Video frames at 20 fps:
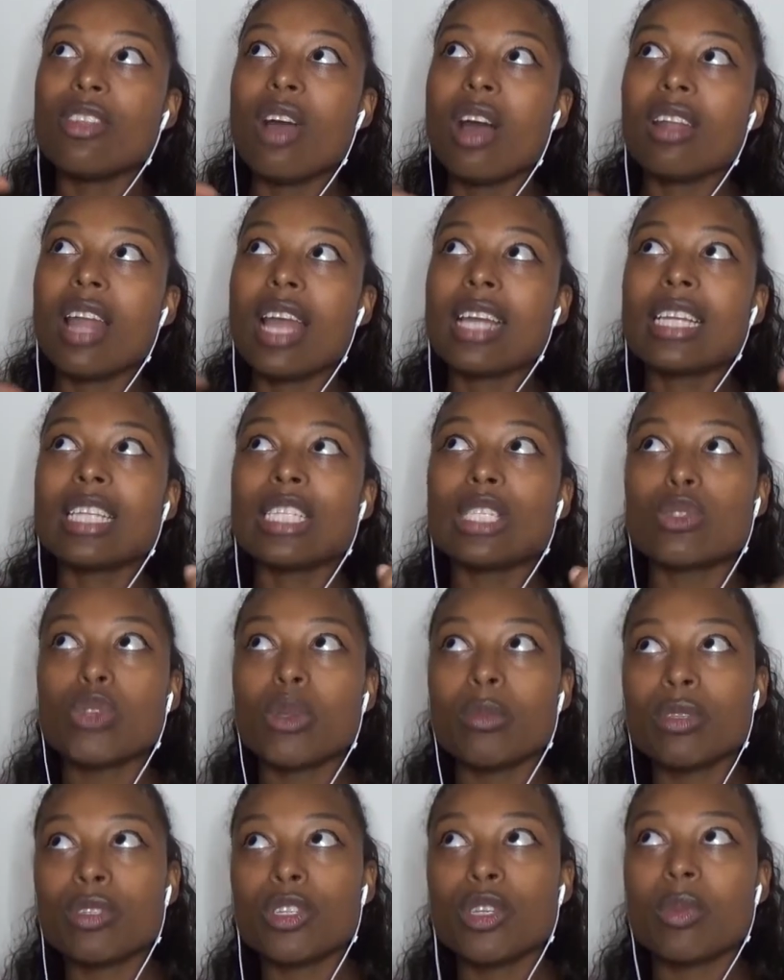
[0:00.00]
not like a
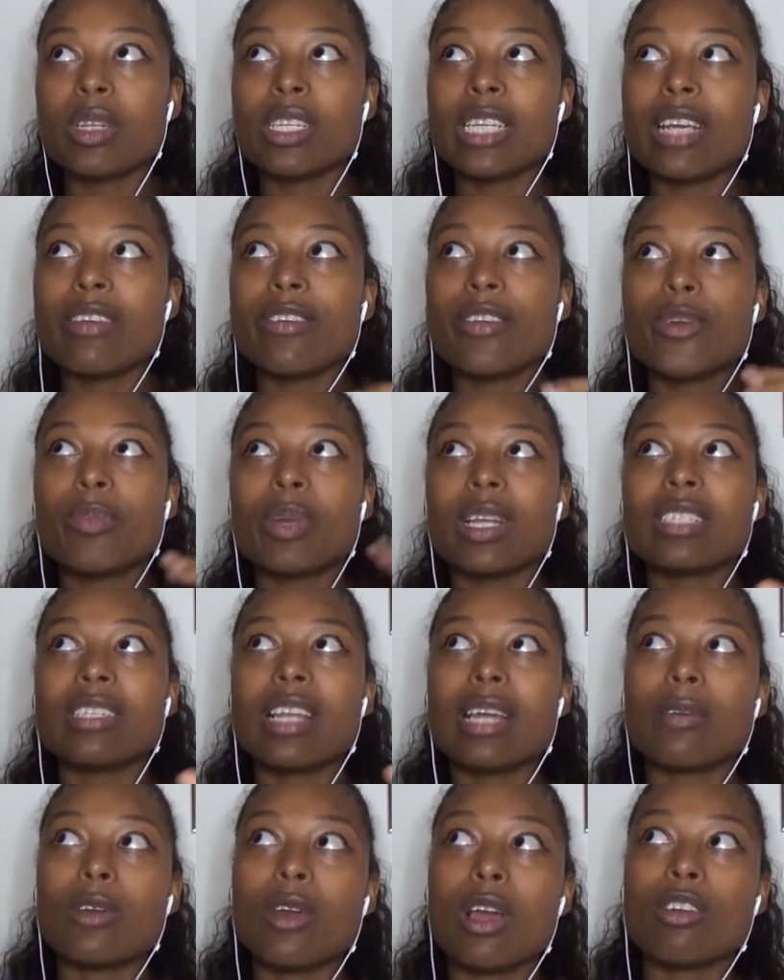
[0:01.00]
swimsuit material, but
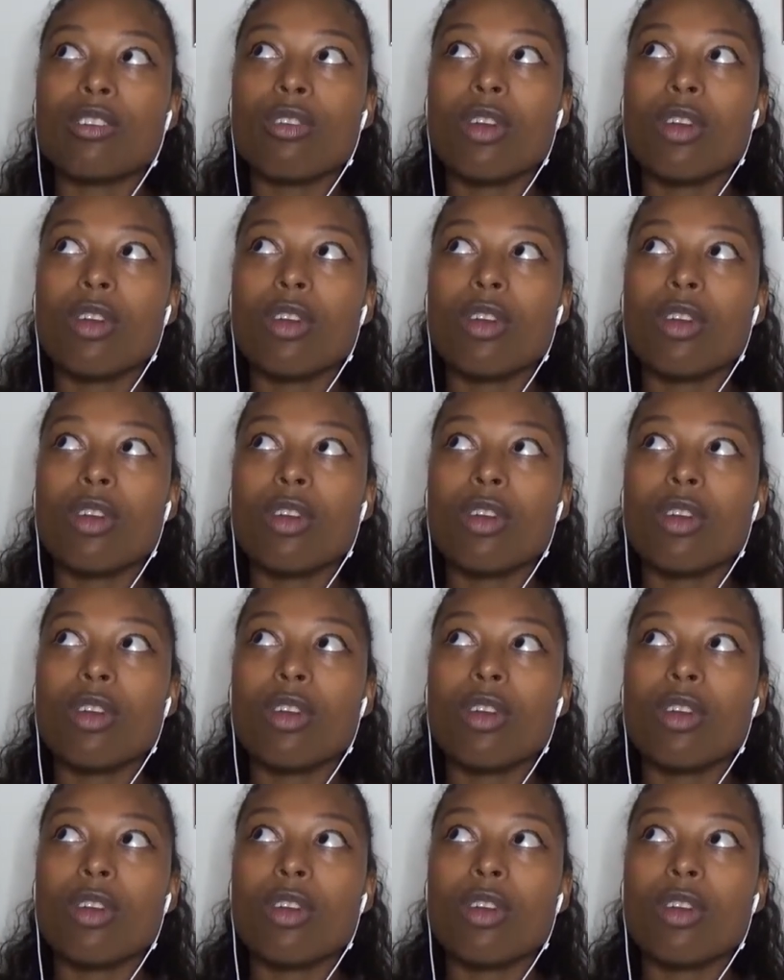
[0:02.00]
it's like